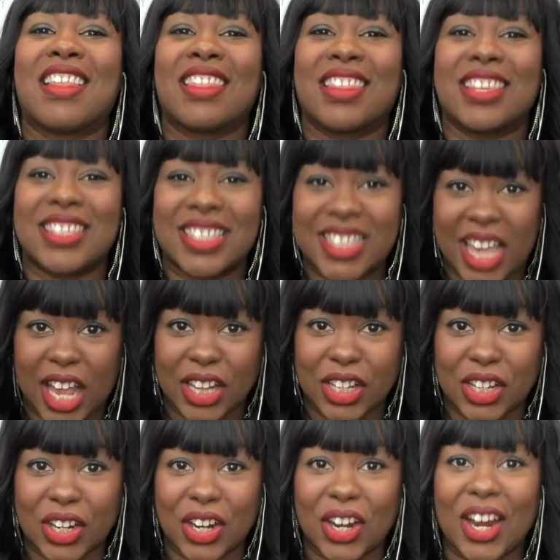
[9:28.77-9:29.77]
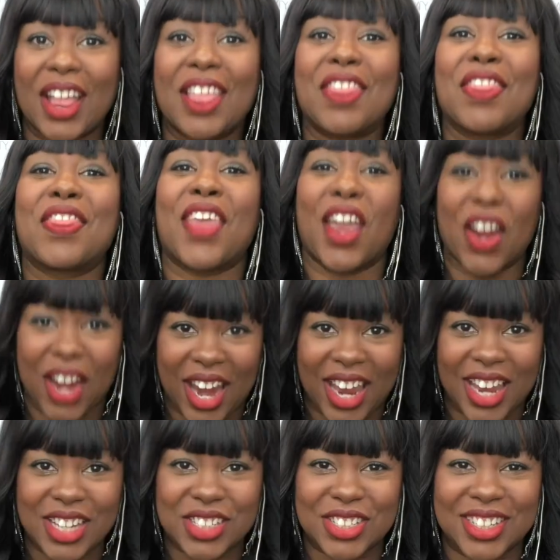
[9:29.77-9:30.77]
the seller, their
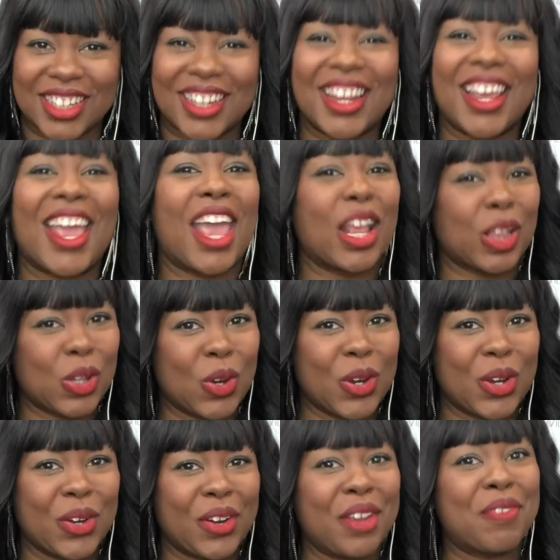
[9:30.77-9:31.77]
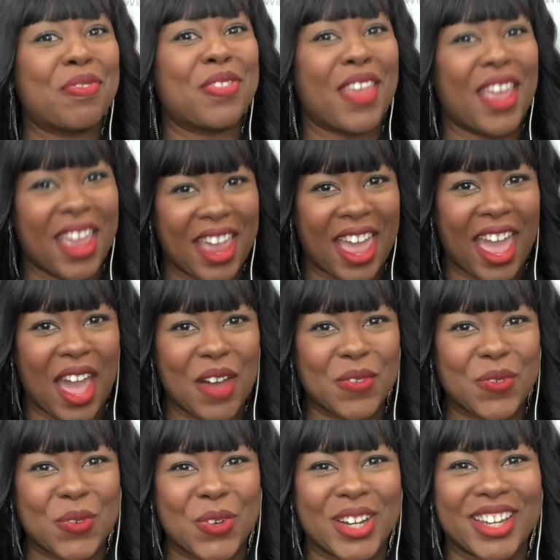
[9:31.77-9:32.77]
agent and lawyer if they
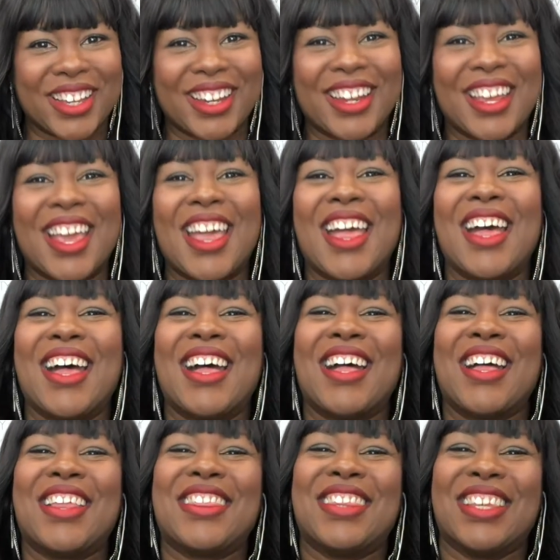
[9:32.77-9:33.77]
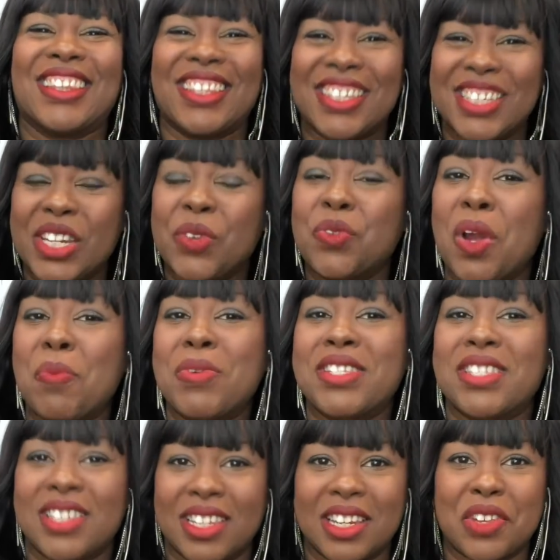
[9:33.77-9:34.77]
have one, the lending
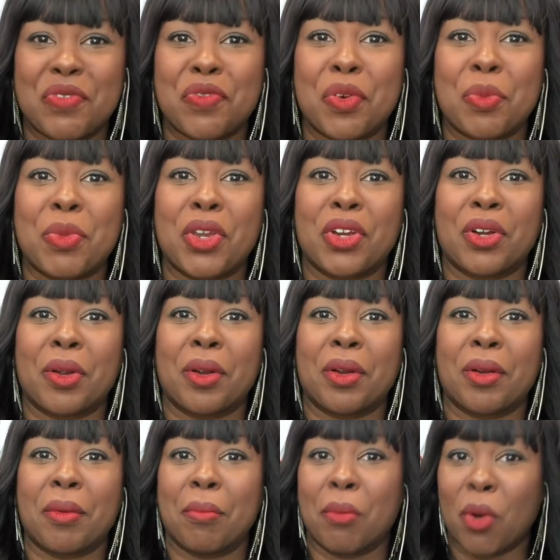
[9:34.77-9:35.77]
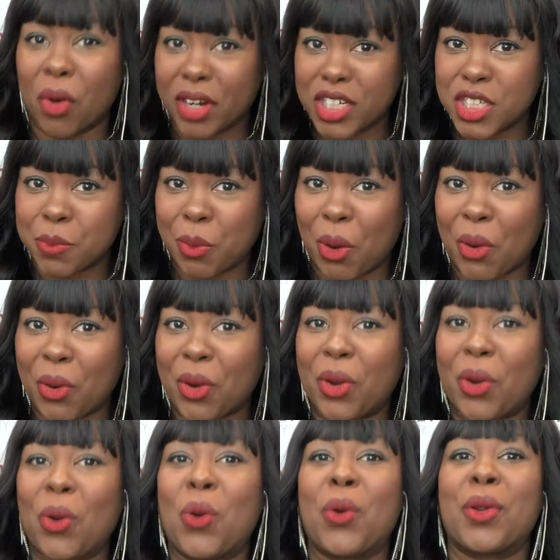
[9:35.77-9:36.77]
representative from your mortgage
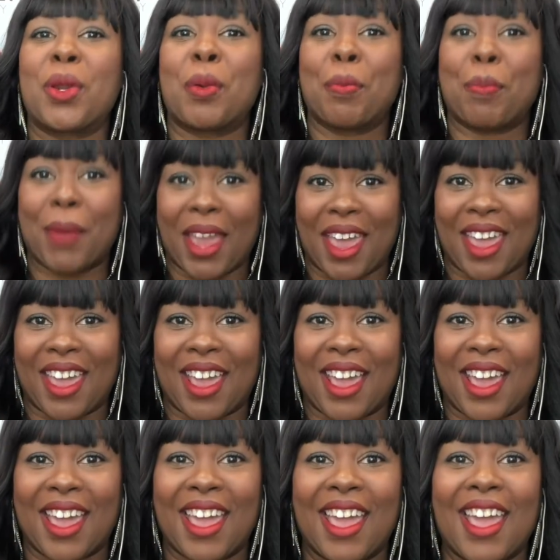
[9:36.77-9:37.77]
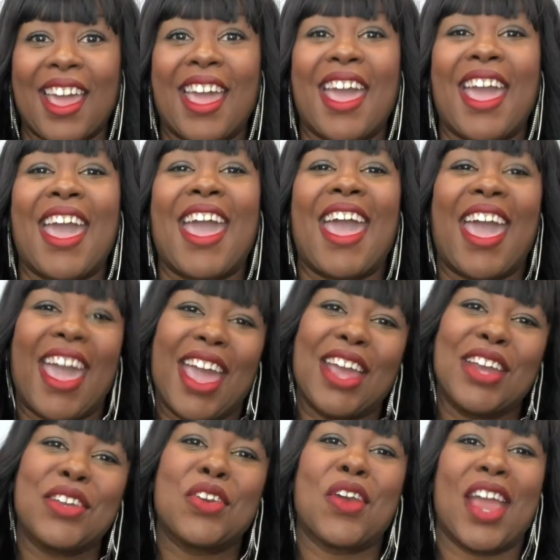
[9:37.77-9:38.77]
broker or your bank,
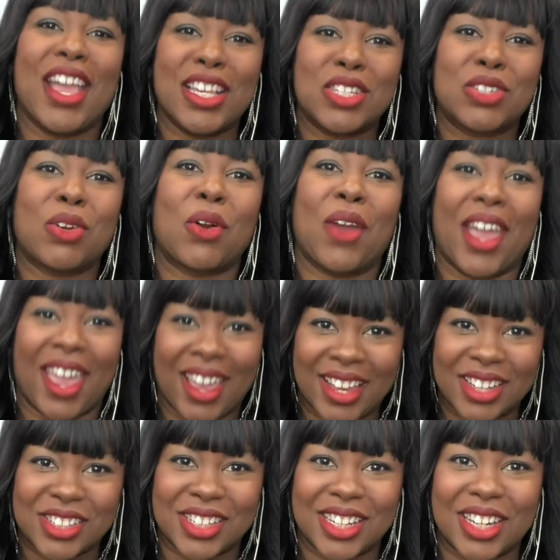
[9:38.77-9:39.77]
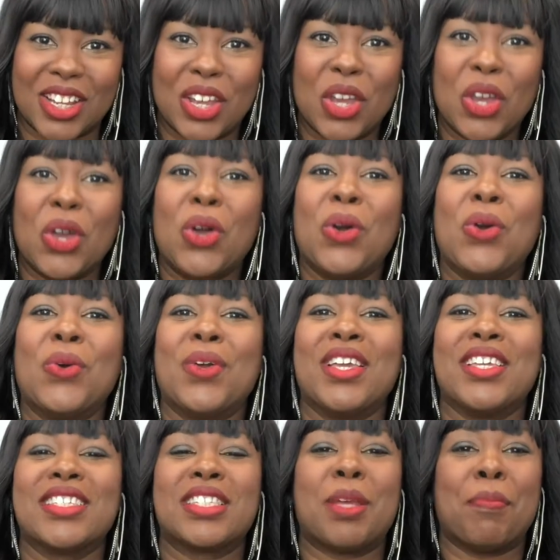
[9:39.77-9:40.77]
and your escrow agent, who
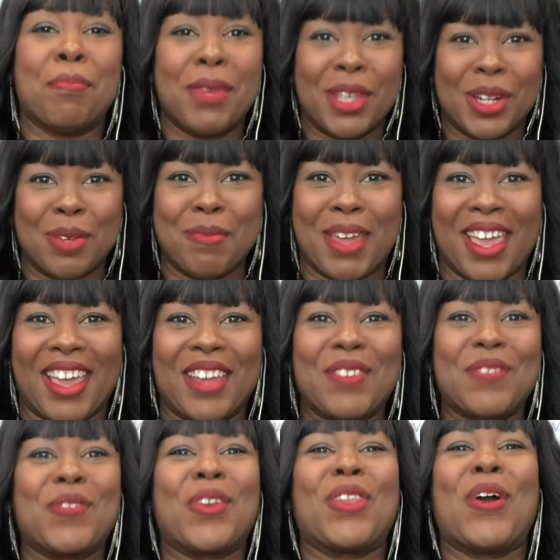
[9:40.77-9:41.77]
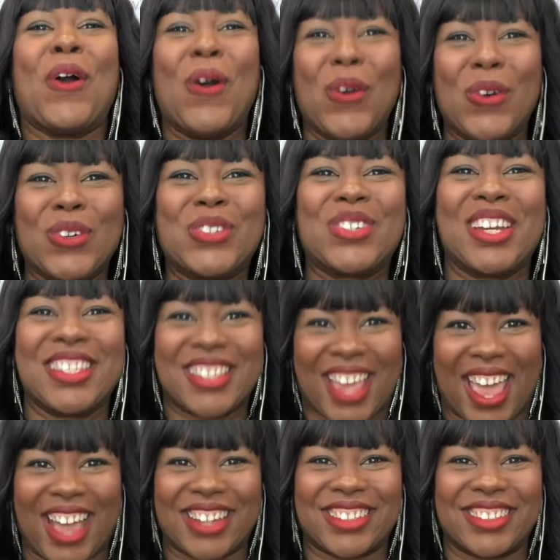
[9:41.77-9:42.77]
is the middleman for the whole
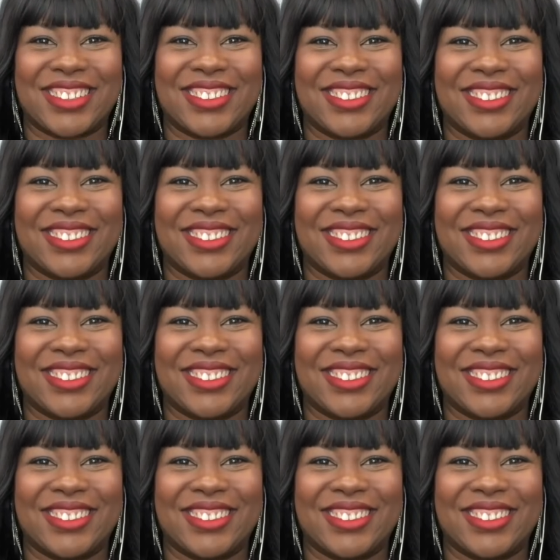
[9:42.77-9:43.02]
transaction.